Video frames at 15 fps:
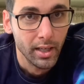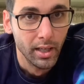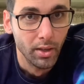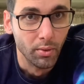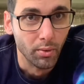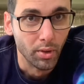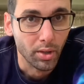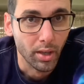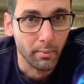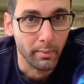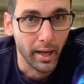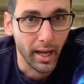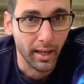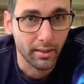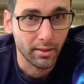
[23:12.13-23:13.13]
We'll come
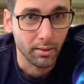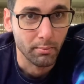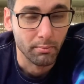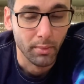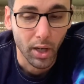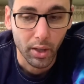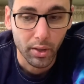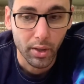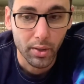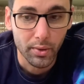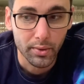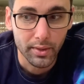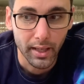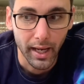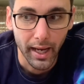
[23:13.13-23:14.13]
back tomorrow to
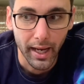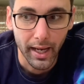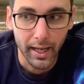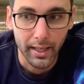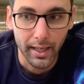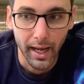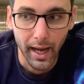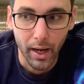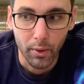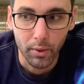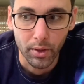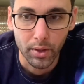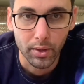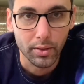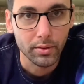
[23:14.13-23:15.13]
add
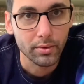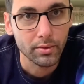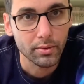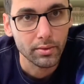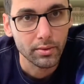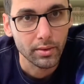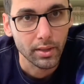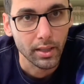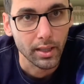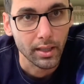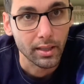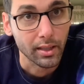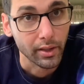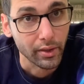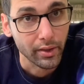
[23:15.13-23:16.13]
our
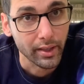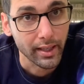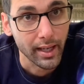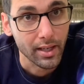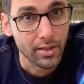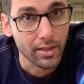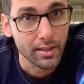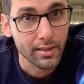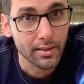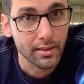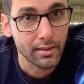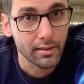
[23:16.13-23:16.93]
clearing agents.